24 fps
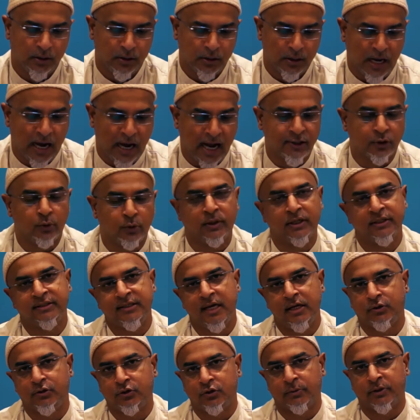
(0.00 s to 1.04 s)
I don't want to
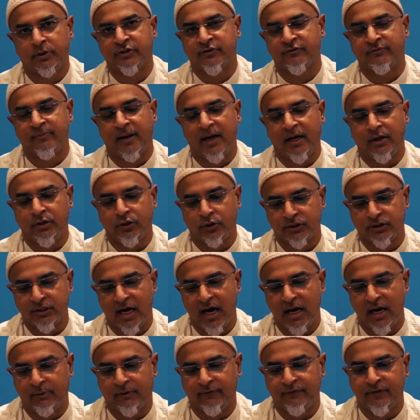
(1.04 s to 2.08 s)
take too much of your
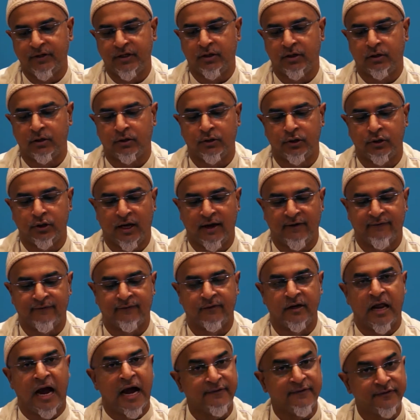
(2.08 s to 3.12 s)
time over here. You have
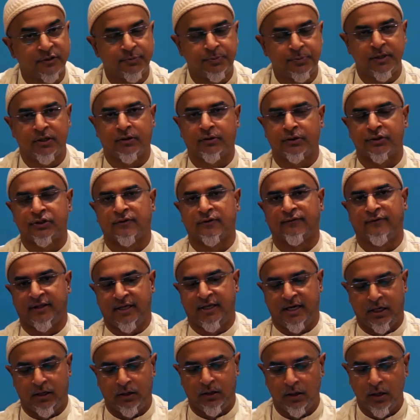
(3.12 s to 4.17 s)
live speakers over
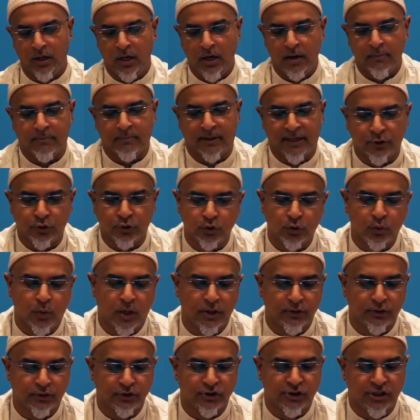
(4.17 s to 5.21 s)
there, but I do
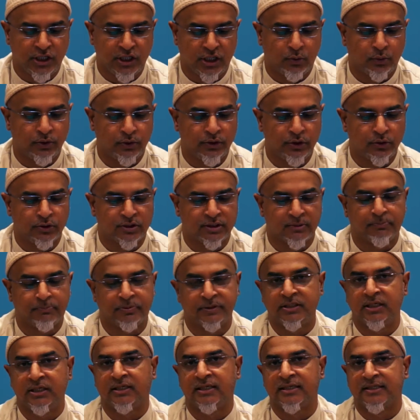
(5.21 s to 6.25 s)
want to share with you some
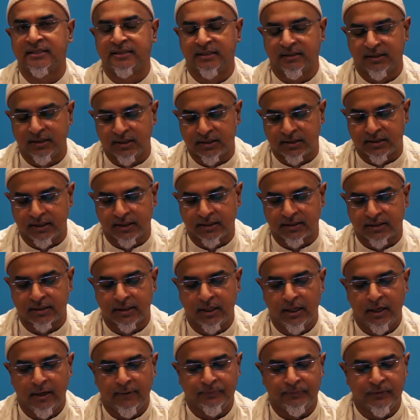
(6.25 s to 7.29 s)
particular statistics
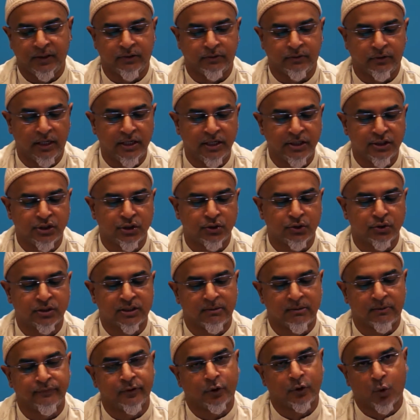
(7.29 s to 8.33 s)
in relation to some
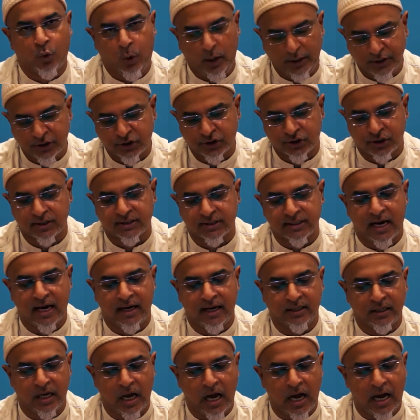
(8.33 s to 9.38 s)
of the questions I
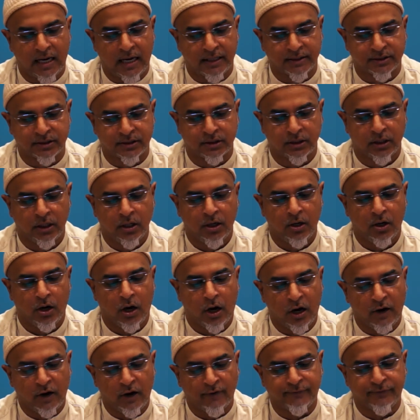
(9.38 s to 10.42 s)
had asked
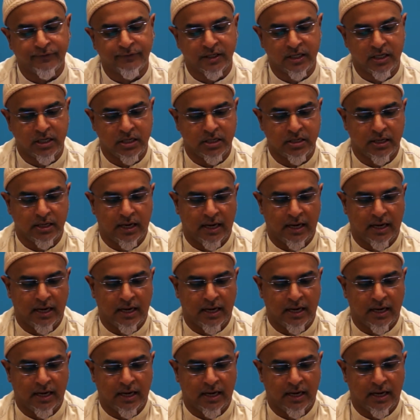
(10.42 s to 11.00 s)
of the